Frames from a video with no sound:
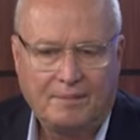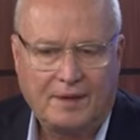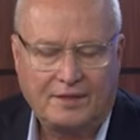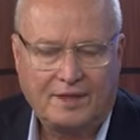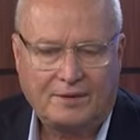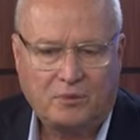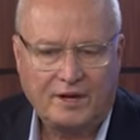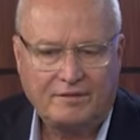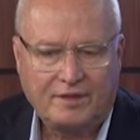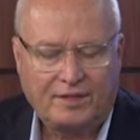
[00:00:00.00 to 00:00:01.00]
I think
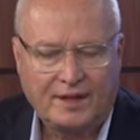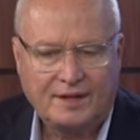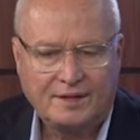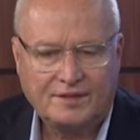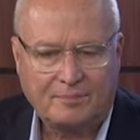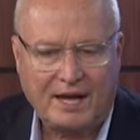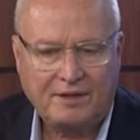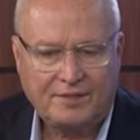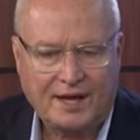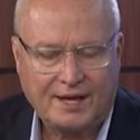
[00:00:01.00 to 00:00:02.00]
one of the things
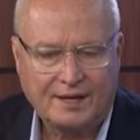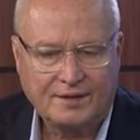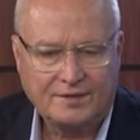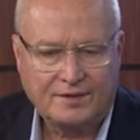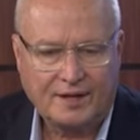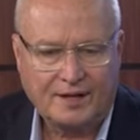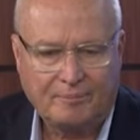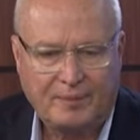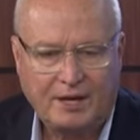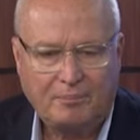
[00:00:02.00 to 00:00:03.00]
about that is that a
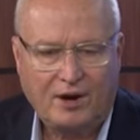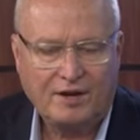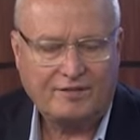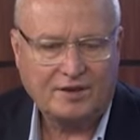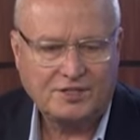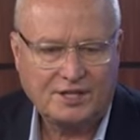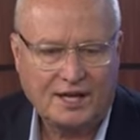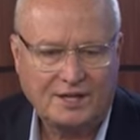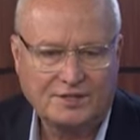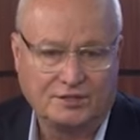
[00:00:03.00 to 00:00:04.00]
big part of our
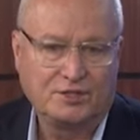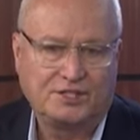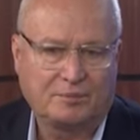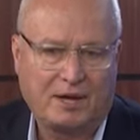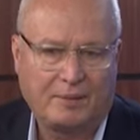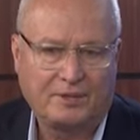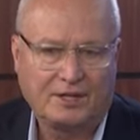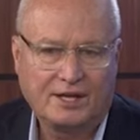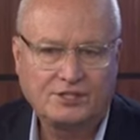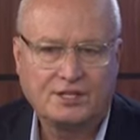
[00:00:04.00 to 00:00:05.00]
state is losing
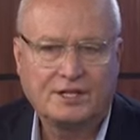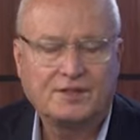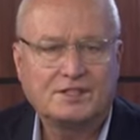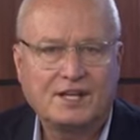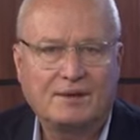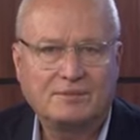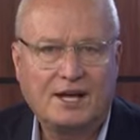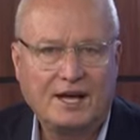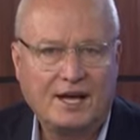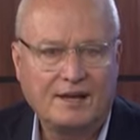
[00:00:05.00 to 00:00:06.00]
population. At the same
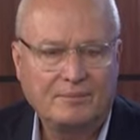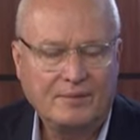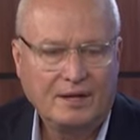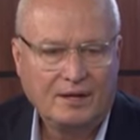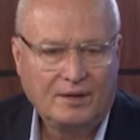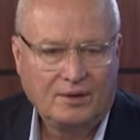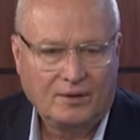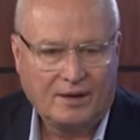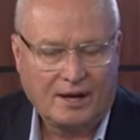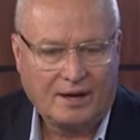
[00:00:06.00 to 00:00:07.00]
time,
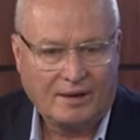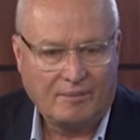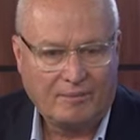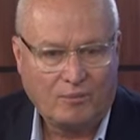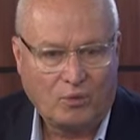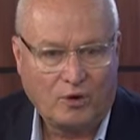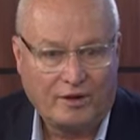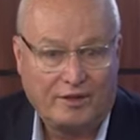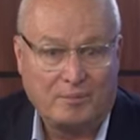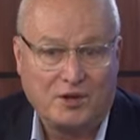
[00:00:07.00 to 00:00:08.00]
we're
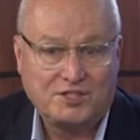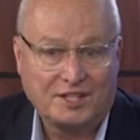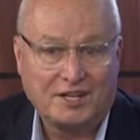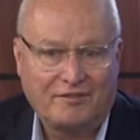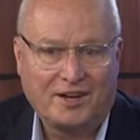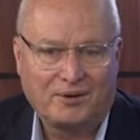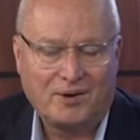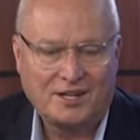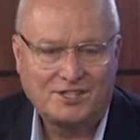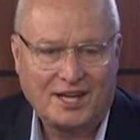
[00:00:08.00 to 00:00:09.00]
the most significant
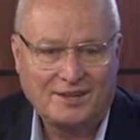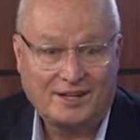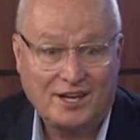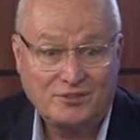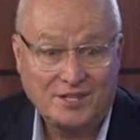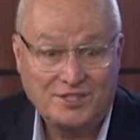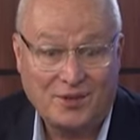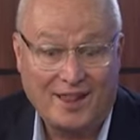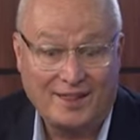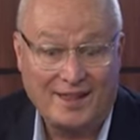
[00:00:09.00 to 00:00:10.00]
growing state in the country. And so a
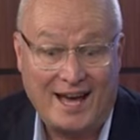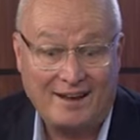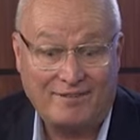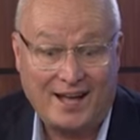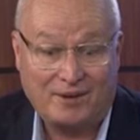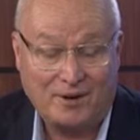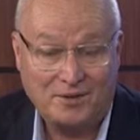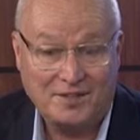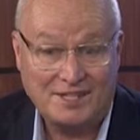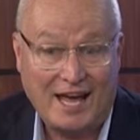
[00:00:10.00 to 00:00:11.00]
lot of that
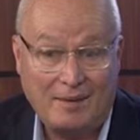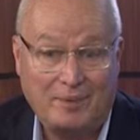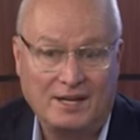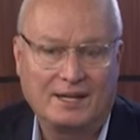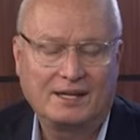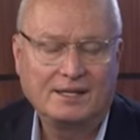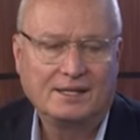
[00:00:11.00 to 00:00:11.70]
growth is happening